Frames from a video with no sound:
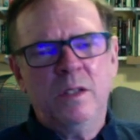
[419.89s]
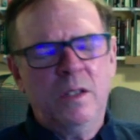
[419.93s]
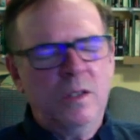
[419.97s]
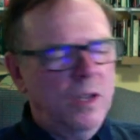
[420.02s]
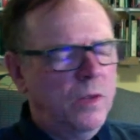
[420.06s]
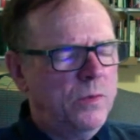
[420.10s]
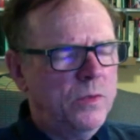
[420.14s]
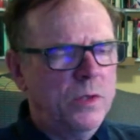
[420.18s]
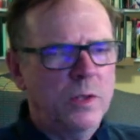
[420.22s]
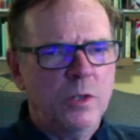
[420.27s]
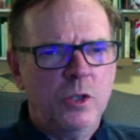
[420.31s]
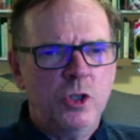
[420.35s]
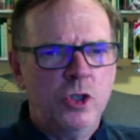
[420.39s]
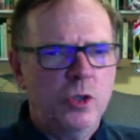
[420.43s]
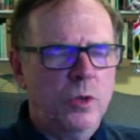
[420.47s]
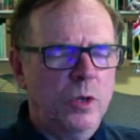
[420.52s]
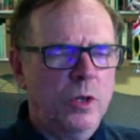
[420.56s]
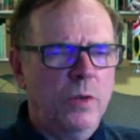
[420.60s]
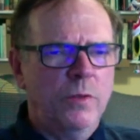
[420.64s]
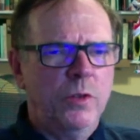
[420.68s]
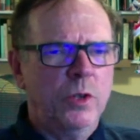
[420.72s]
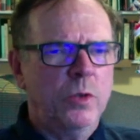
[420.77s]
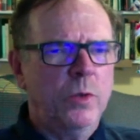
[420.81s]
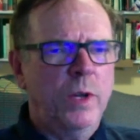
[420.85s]
of
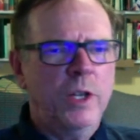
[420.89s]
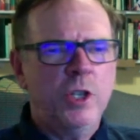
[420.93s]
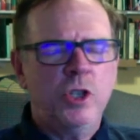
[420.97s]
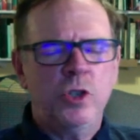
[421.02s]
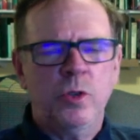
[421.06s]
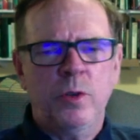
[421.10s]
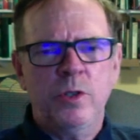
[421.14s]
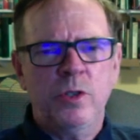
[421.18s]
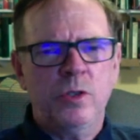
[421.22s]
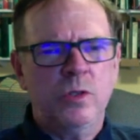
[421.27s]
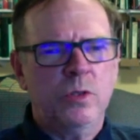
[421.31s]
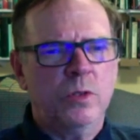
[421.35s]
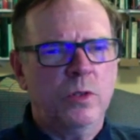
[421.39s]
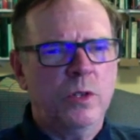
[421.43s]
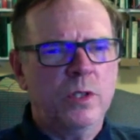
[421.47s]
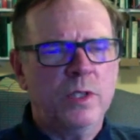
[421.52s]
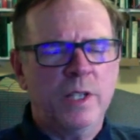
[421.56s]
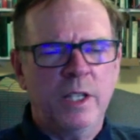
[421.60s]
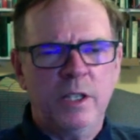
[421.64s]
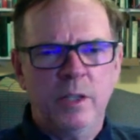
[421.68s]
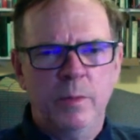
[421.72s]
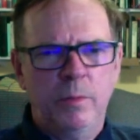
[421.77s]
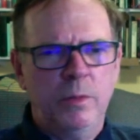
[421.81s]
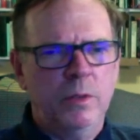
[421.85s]
the great short stories
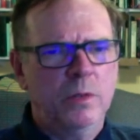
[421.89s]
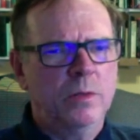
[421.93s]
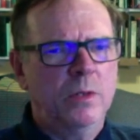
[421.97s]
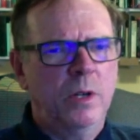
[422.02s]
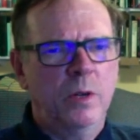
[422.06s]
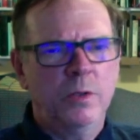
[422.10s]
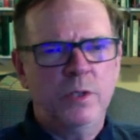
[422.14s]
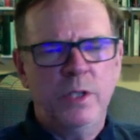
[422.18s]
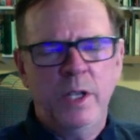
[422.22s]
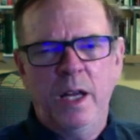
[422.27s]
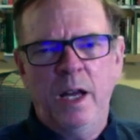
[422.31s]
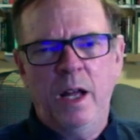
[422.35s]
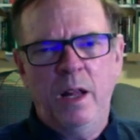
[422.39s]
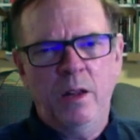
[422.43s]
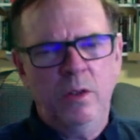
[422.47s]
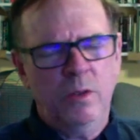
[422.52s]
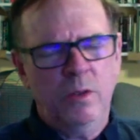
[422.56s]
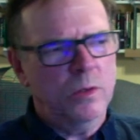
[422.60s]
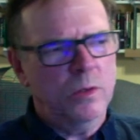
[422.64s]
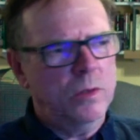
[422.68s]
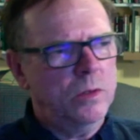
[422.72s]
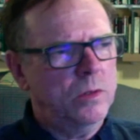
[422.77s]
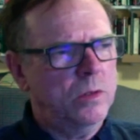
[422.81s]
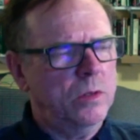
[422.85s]
like The Blue Hotel
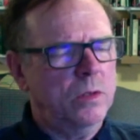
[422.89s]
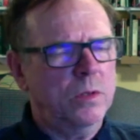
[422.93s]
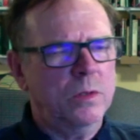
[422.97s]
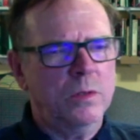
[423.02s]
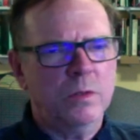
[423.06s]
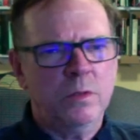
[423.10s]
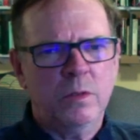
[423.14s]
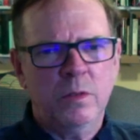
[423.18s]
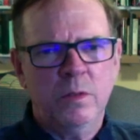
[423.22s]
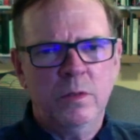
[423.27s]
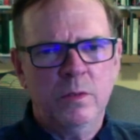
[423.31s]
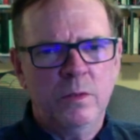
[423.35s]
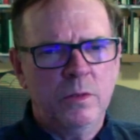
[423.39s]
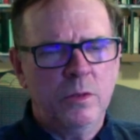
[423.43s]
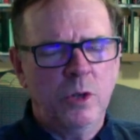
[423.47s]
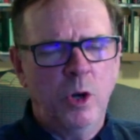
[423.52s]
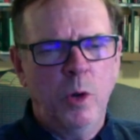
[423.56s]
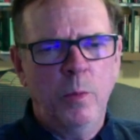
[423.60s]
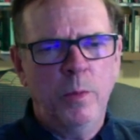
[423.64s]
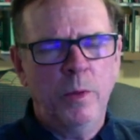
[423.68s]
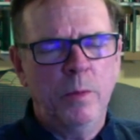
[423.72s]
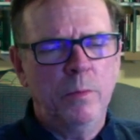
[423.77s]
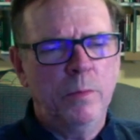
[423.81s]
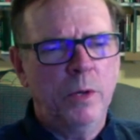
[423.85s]
or The
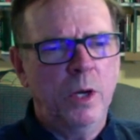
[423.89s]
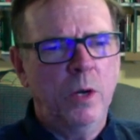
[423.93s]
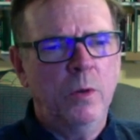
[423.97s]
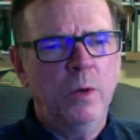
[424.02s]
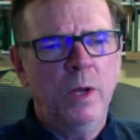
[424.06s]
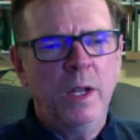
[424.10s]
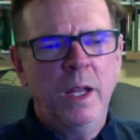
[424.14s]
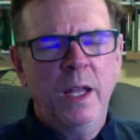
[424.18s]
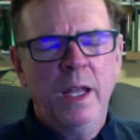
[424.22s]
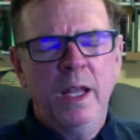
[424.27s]
Open Boat.